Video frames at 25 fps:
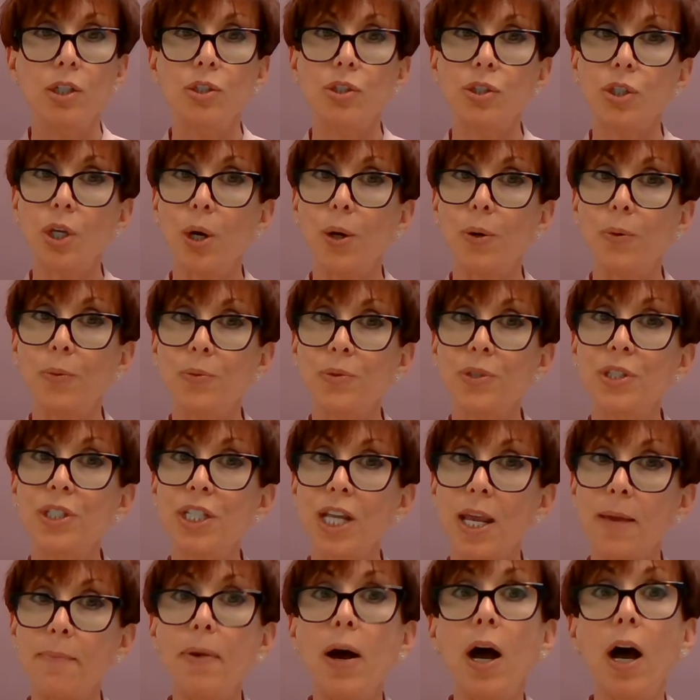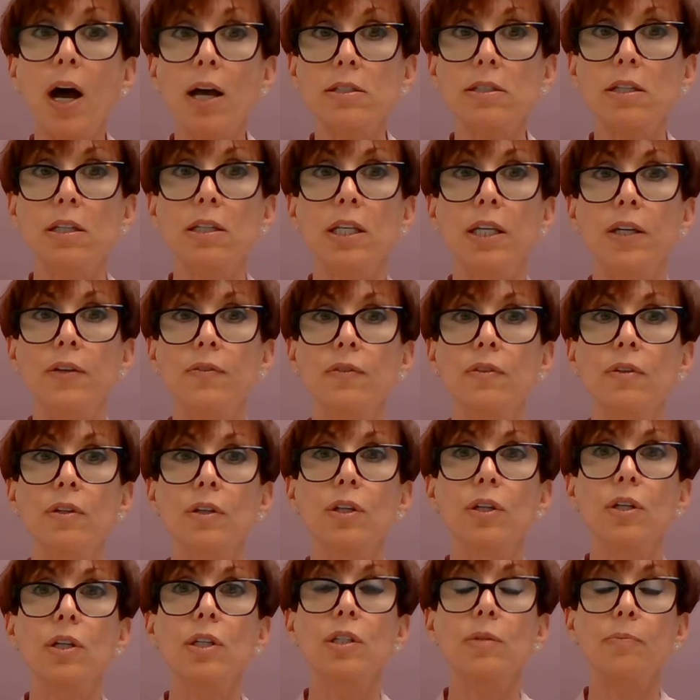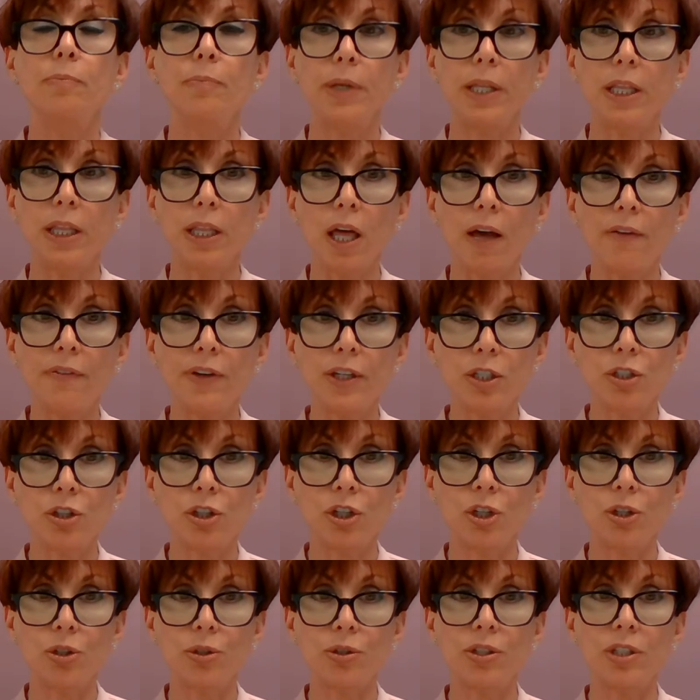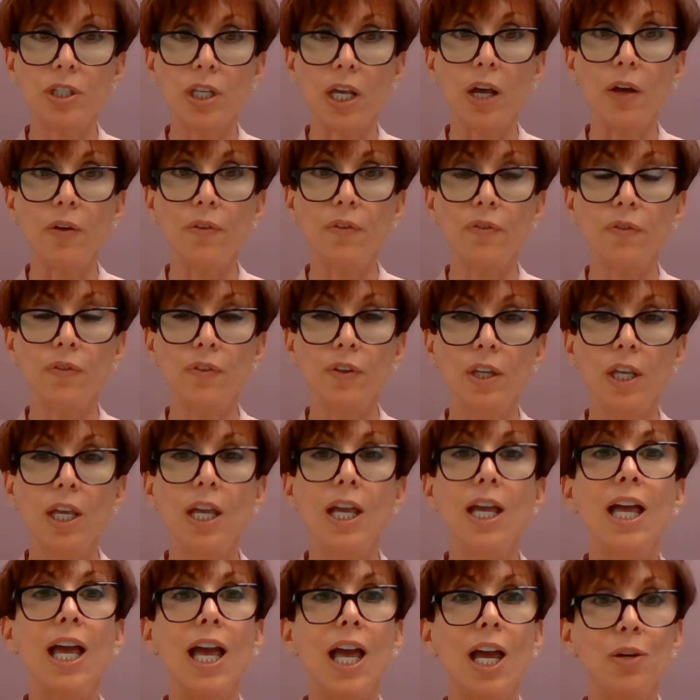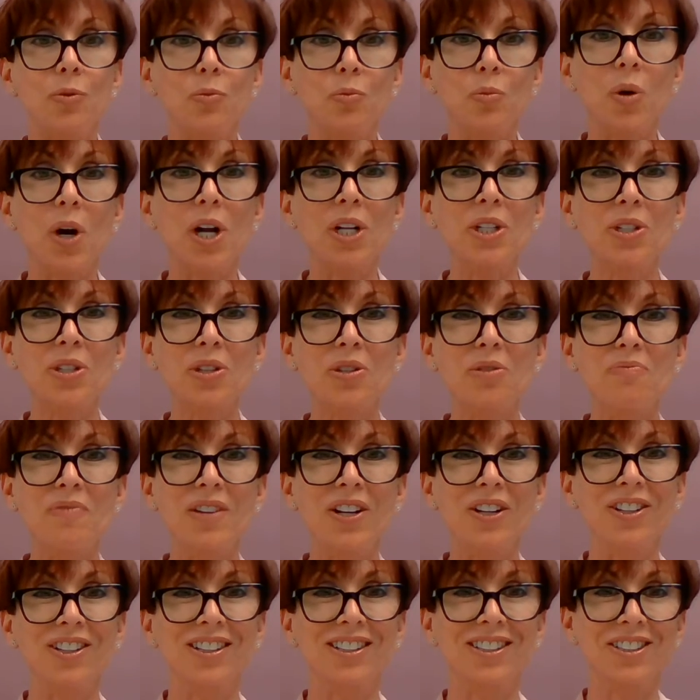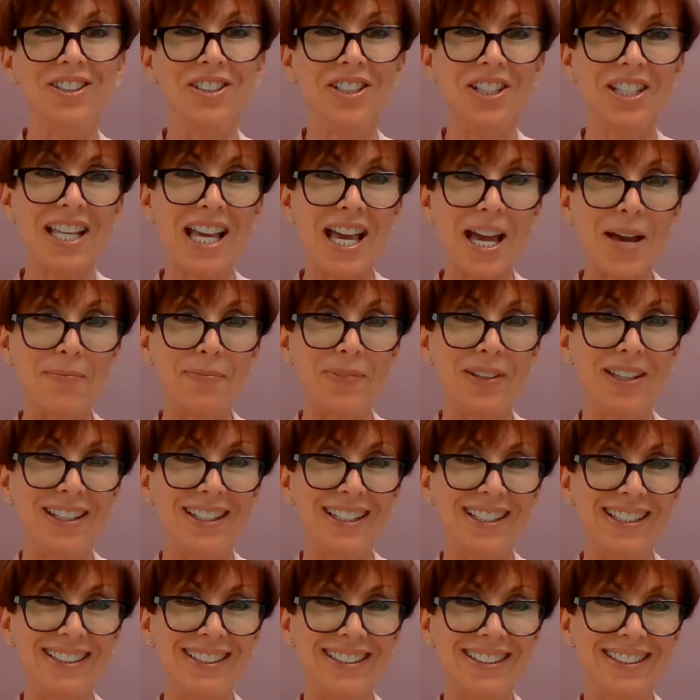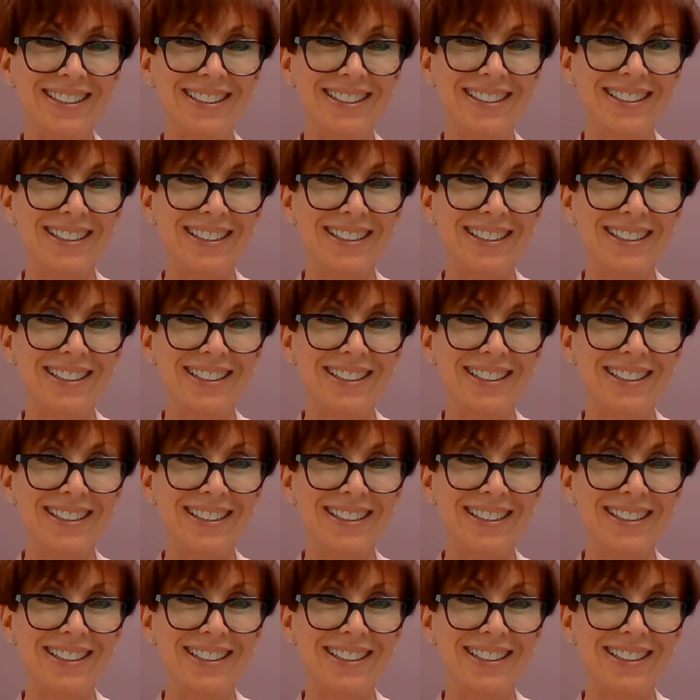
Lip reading: So stay positive, be loving to yourself, and watch the miracles happen.